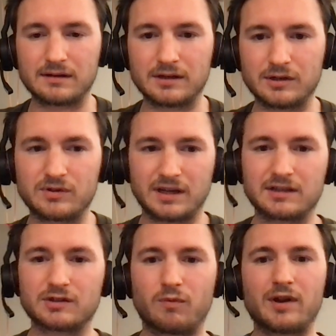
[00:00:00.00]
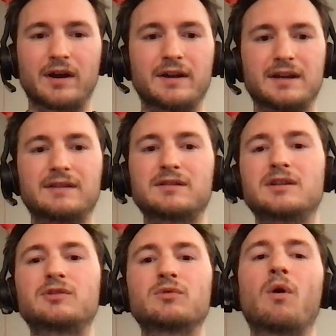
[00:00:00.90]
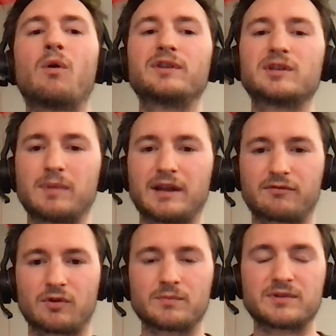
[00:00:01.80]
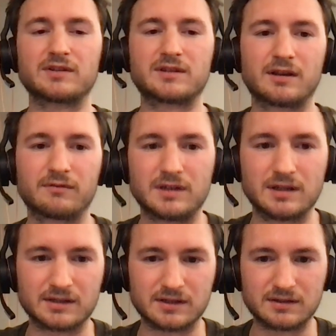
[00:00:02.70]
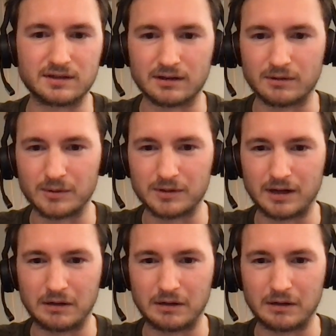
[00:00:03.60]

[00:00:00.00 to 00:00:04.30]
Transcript: you take this one identity to all these platforms instead of the existing, I would